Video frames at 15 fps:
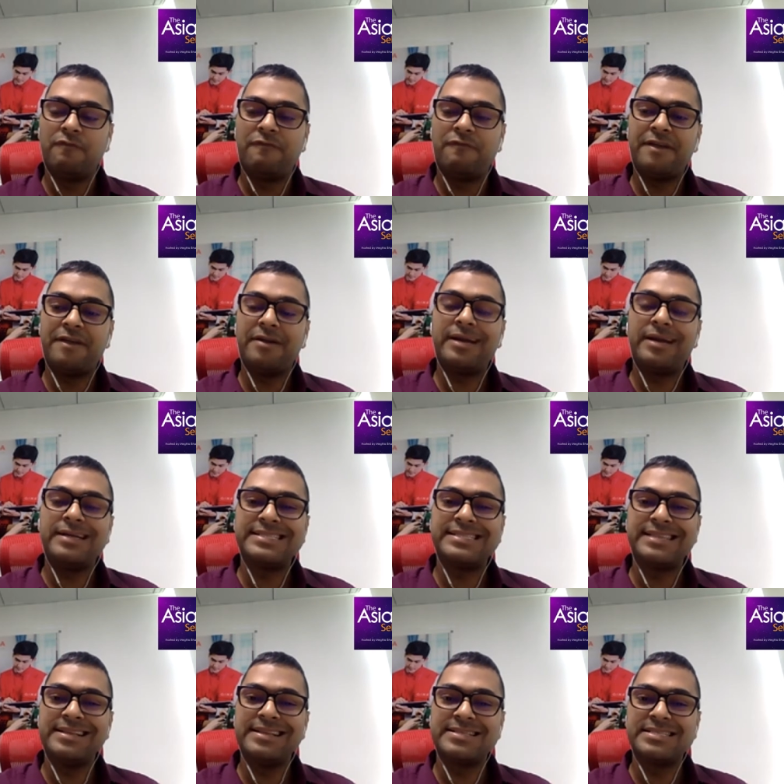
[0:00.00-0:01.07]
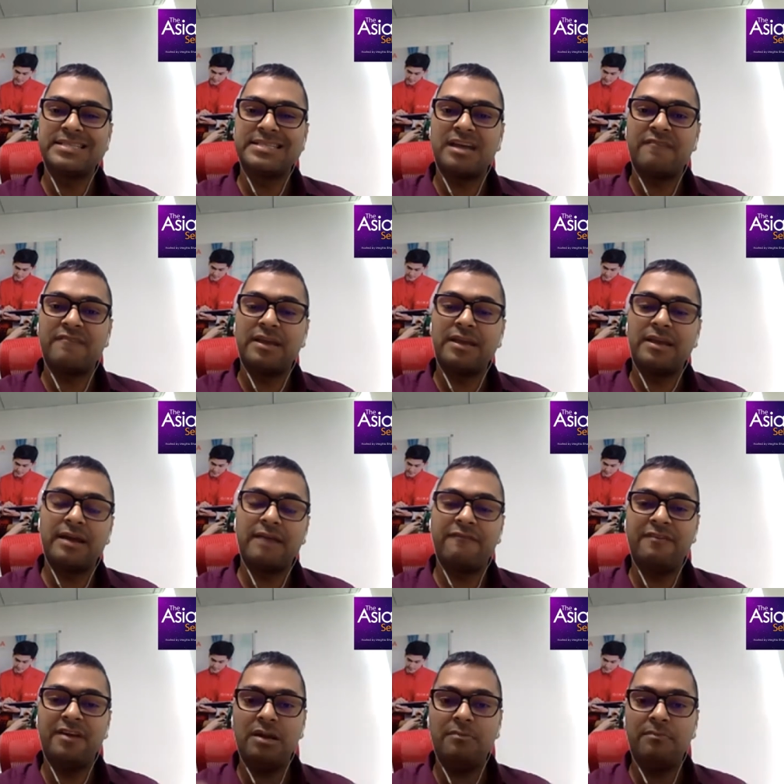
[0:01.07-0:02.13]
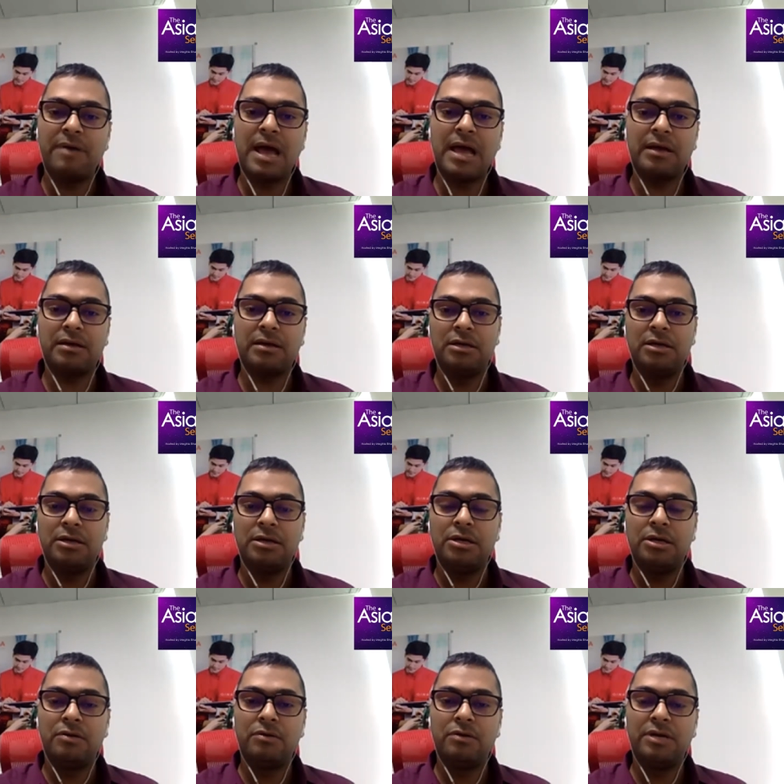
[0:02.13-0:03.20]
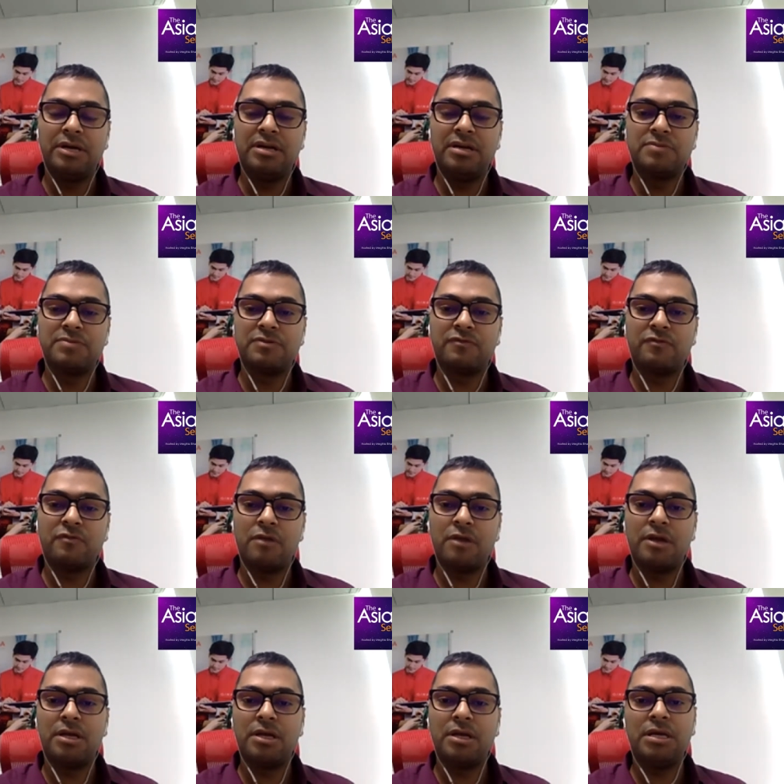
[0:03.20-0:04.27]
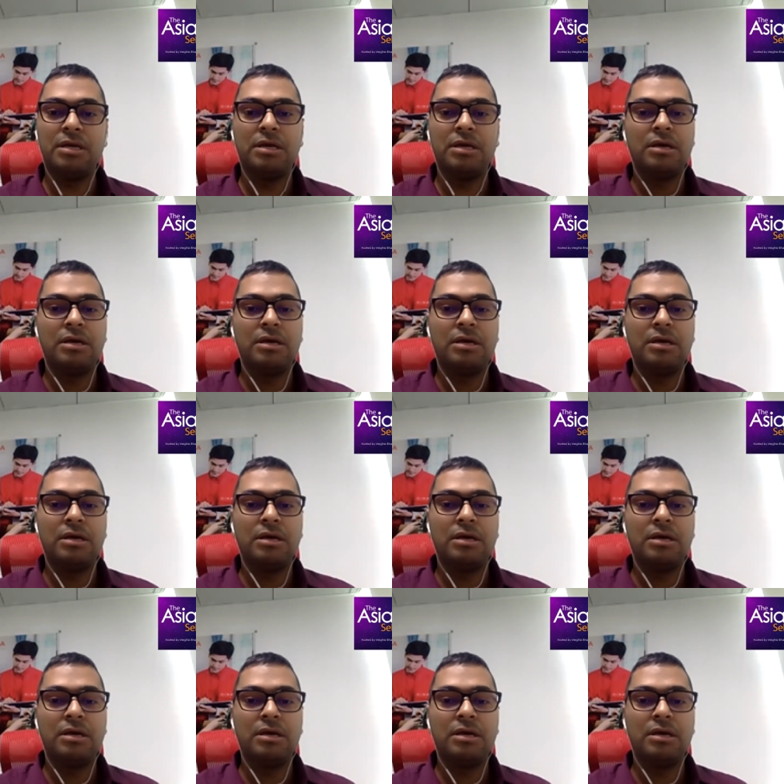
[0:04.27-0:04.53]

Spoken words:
front end sales staff and get feedback in terms of quality.